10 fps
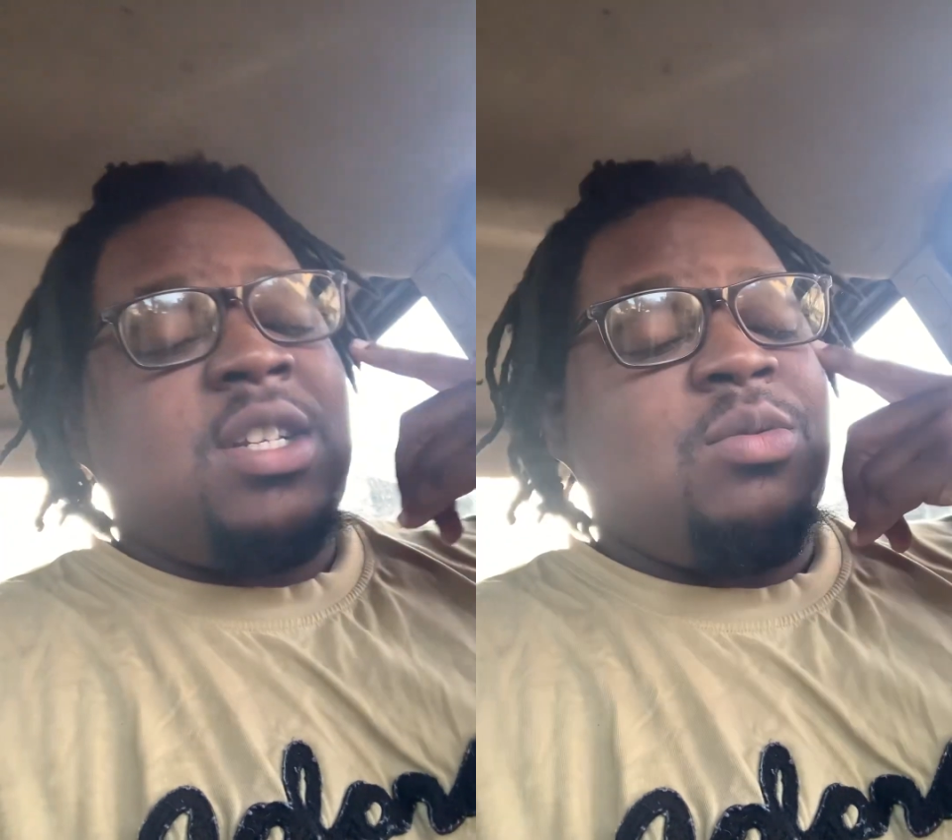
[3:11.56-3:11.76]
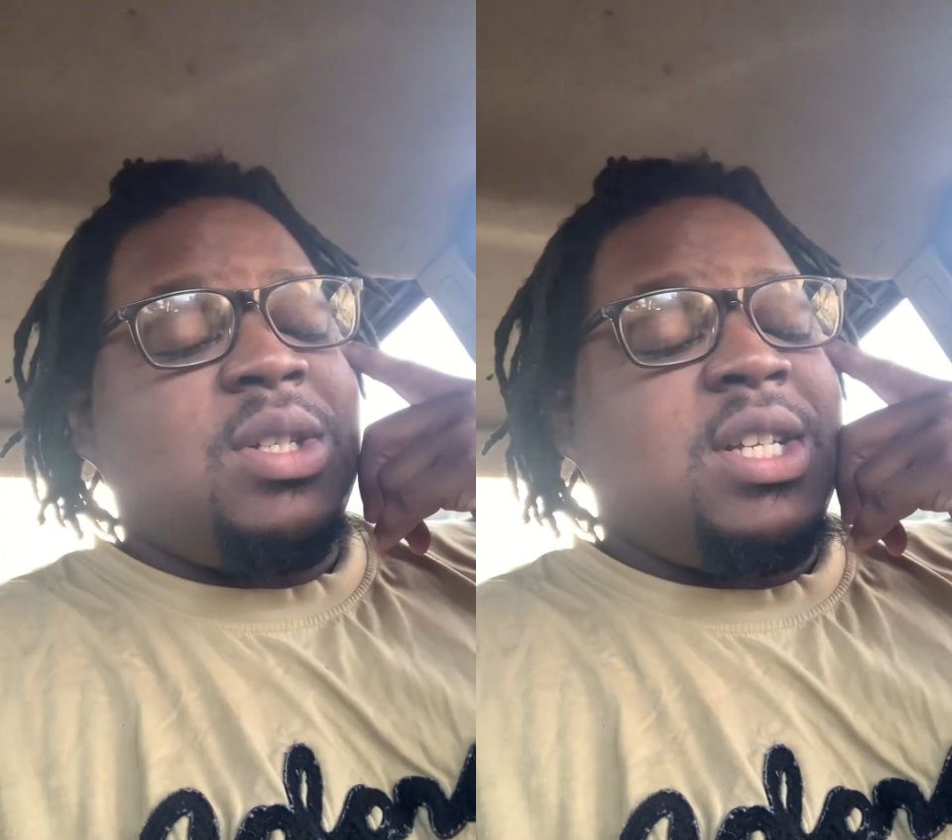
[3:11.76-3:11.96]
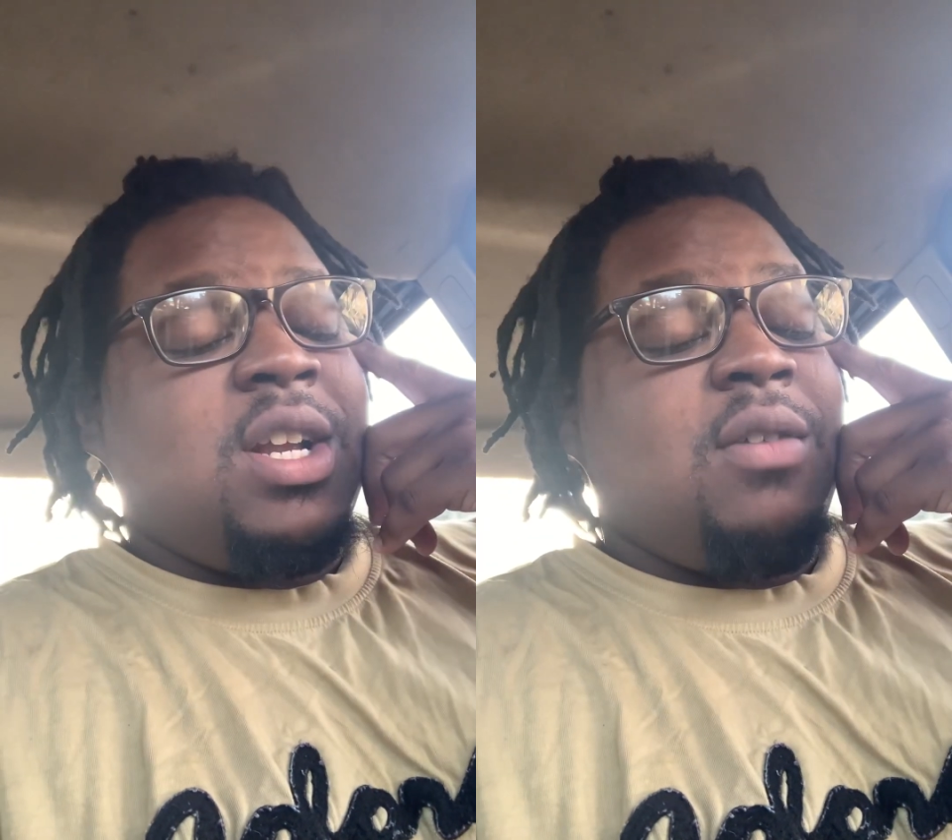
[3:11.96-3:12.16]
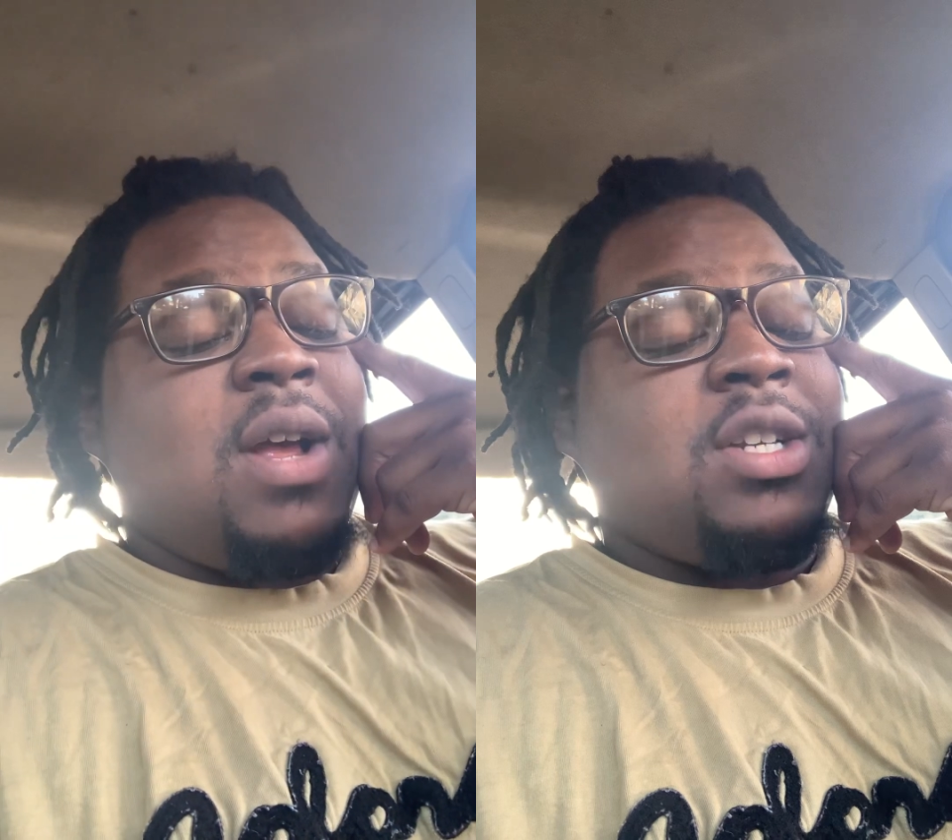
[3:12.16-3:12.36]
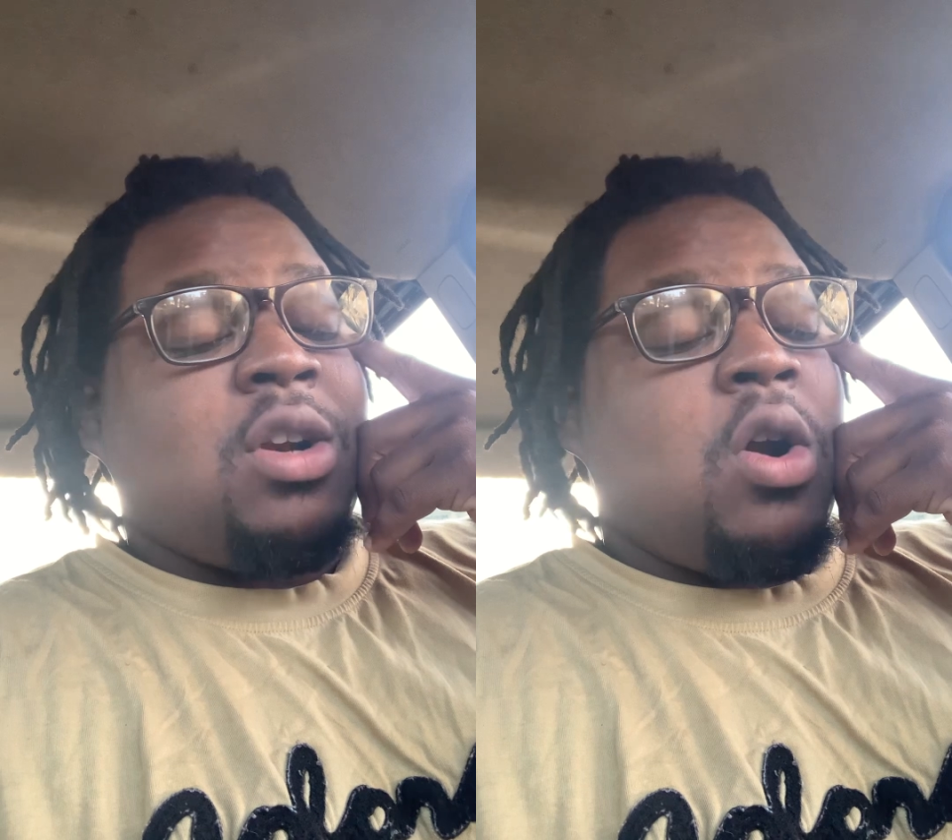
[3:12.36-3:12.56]
with stuff, I
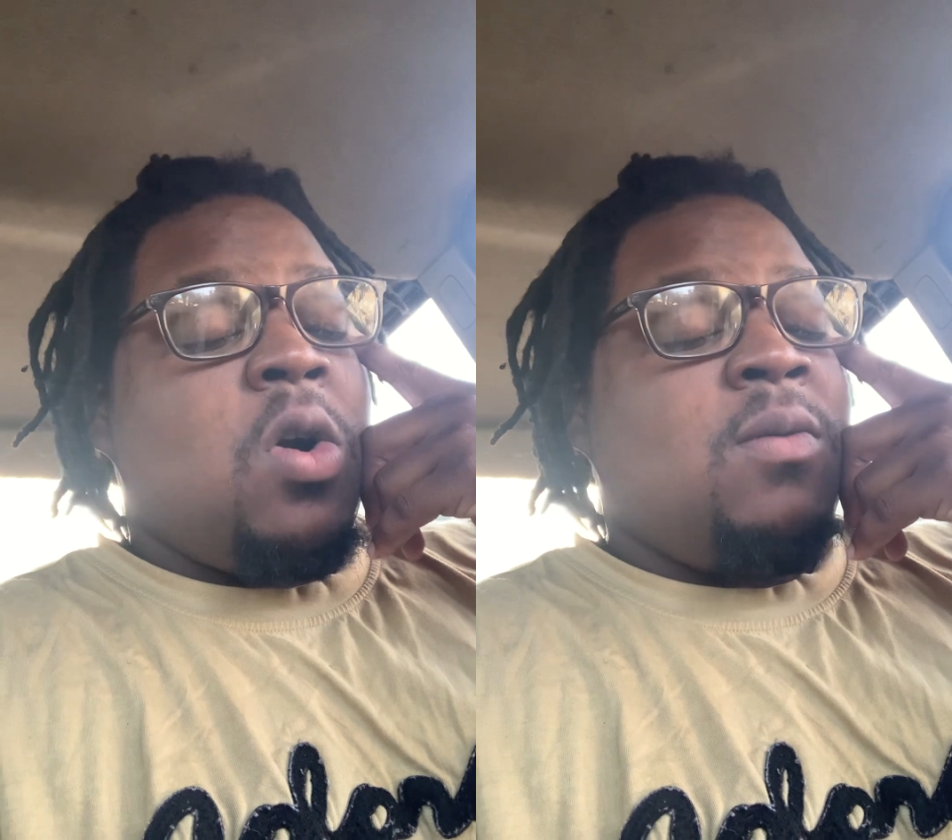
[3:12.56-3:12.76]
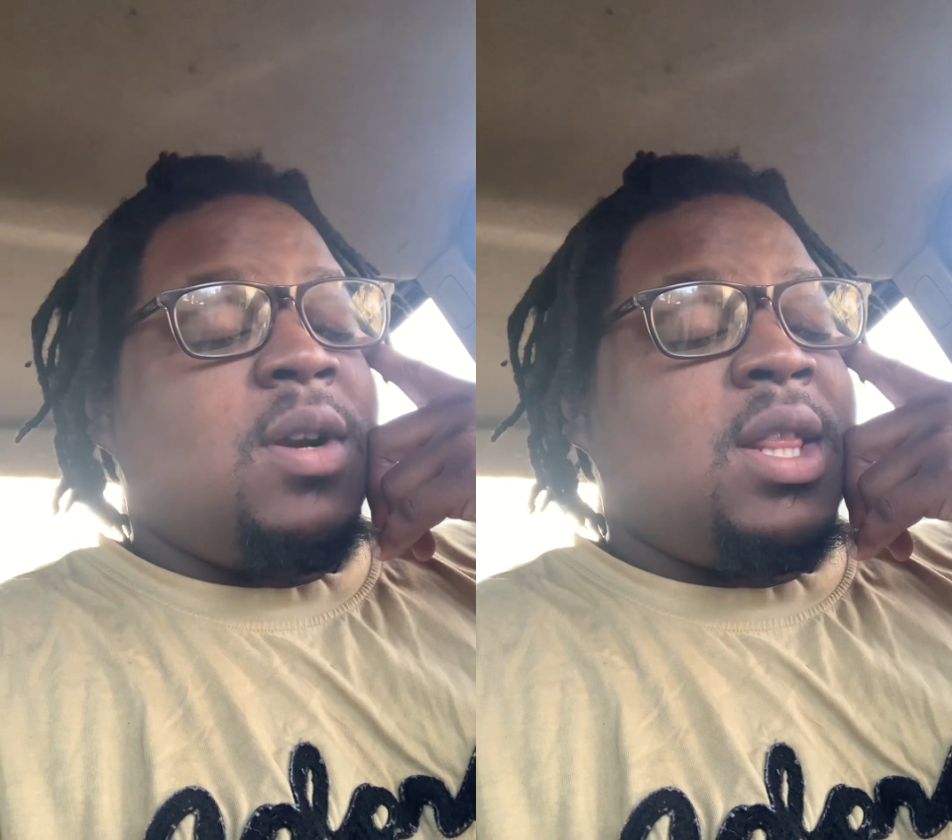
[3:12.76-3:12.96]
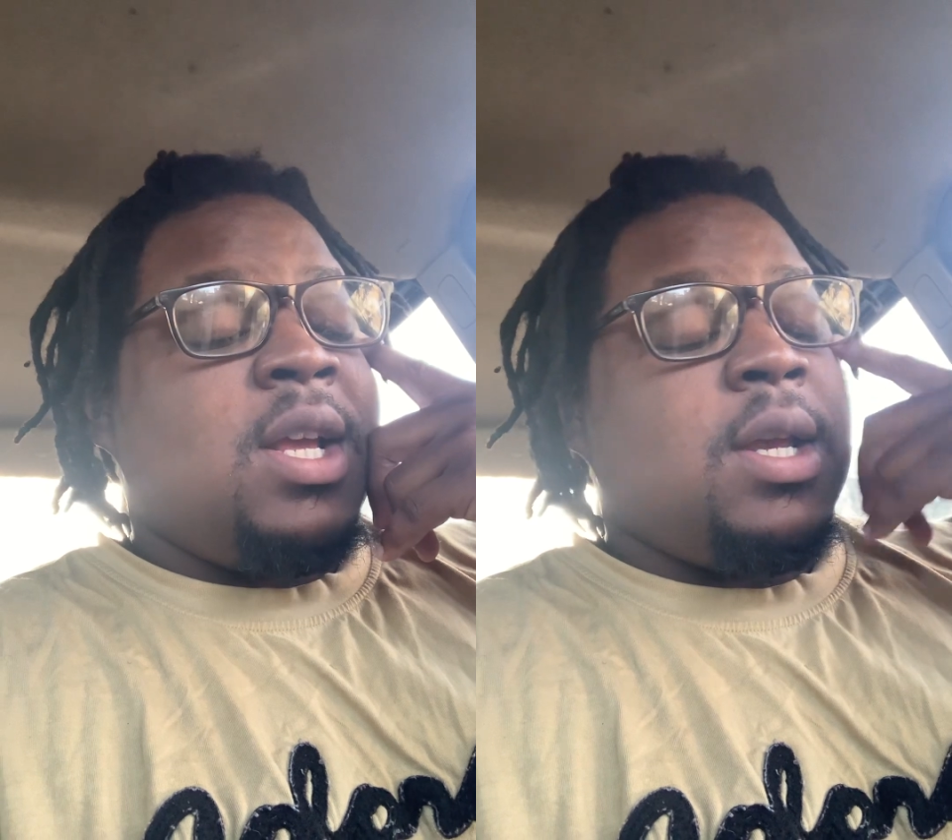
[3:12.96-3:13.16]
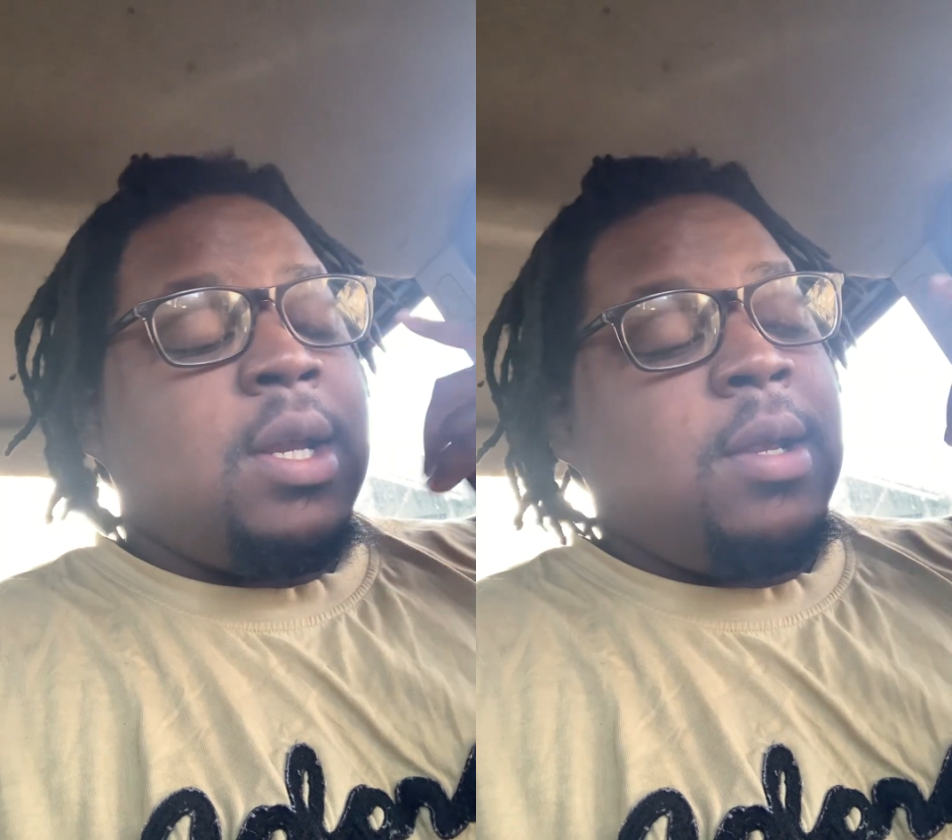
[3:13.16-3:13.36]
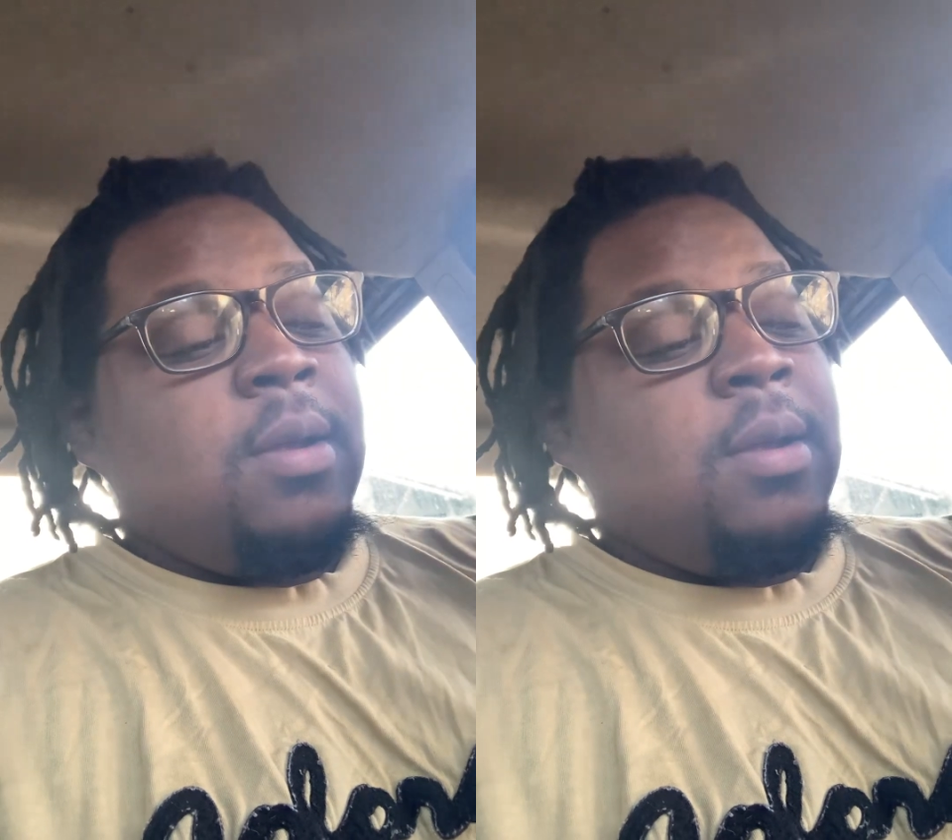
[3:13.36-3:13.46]
start overthinking it,